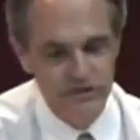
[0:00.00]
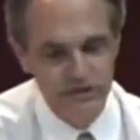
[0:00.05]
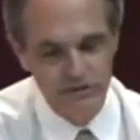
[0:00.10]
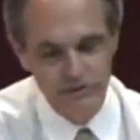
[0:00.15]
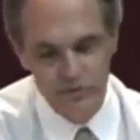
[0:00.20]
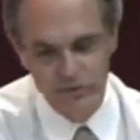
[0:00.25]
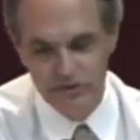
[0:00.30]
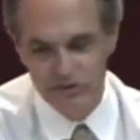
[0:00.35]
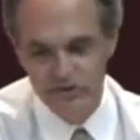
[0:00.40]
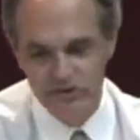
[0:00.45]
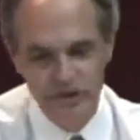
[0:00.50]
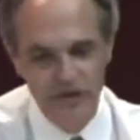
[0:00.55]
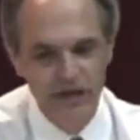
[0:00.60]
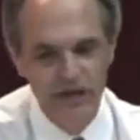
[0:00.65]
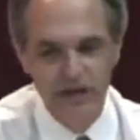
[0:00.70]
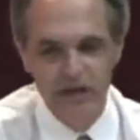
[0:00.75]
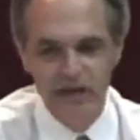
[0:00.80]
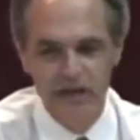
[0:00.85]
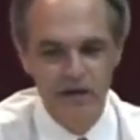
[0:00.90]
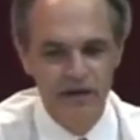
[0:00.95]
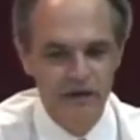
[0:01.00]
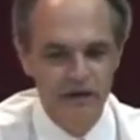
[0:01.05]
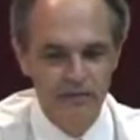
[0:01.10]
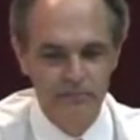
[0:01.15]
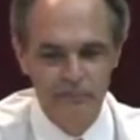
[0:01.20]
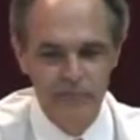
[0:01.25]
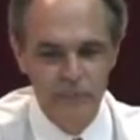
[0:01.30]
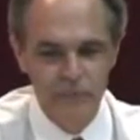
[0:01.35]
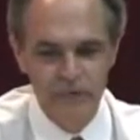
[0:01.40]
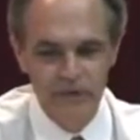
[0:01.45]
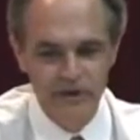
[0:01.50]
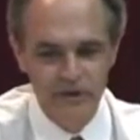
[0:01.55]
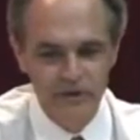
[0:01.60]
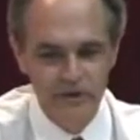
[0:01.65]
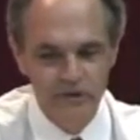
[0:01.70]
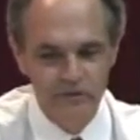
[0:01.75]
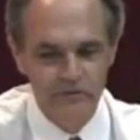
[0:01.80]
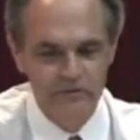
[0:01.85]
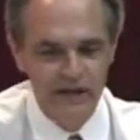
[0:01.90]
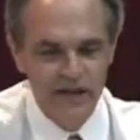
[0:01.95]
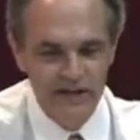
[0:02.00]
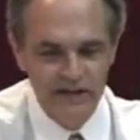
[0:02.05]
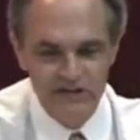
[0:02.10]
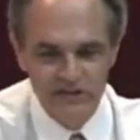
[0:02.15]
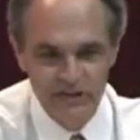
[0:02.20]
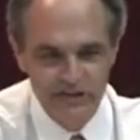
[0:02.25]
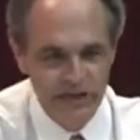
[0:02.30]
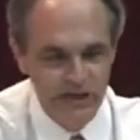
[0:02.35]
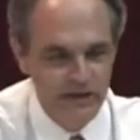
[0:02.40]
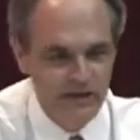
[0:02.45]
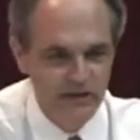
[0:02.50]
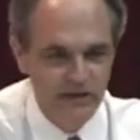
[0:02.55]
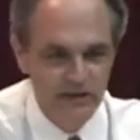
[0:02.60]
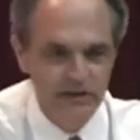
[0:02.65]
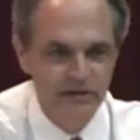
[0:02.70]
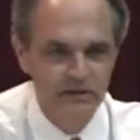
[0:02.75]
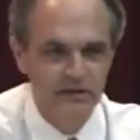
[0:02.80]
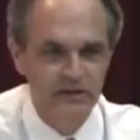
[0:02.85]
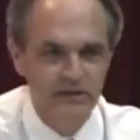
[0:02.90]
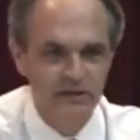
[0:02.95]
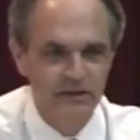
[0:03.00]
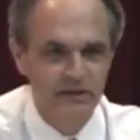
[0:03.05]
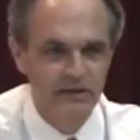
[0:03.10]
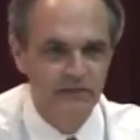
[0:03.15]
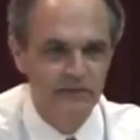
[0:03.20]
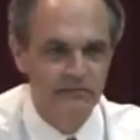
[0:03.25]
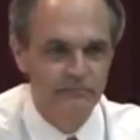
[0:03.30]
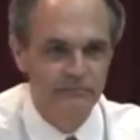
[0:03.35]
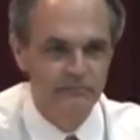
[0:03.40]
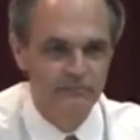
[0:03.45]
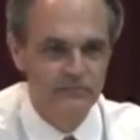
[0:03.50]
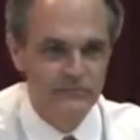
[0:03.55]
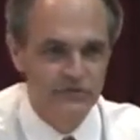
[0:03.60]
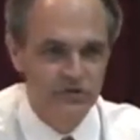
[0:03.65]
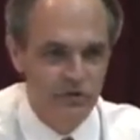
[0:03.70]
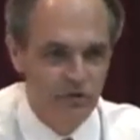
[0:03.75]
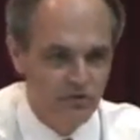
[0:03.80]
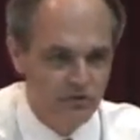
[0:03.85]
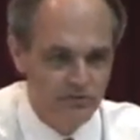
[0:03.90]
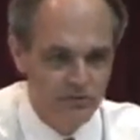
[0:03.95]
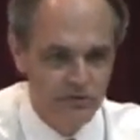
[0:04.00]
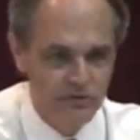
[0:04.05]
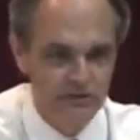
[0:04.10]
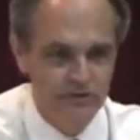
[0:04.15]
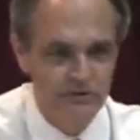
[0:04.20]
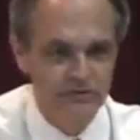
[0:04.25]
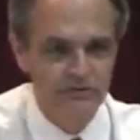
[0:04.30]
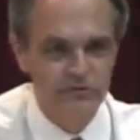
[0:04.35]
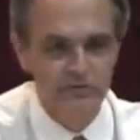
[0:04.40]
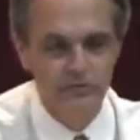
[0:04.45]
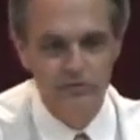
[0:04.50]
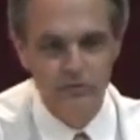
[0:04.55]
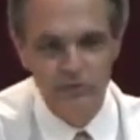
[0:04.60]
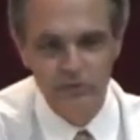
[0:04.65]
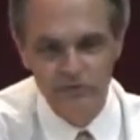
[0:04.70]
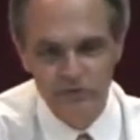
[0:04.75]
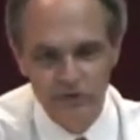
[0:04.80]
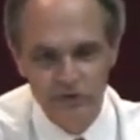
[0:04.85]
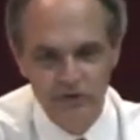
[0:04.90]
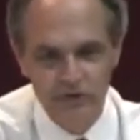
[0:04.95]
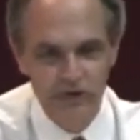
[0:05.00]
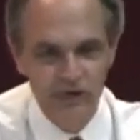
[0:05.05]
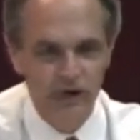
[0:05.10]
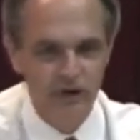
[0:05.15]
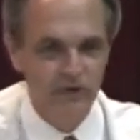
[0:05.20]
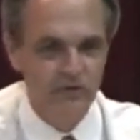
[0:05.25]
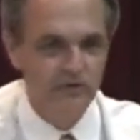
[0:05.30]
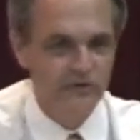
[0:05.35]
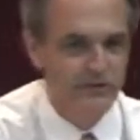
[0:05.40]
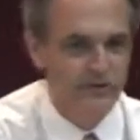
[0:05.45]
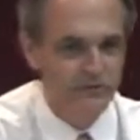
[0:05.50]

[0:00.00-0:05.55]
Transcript: He was uh, putting, you know, vaccinating uh, children to improve their health.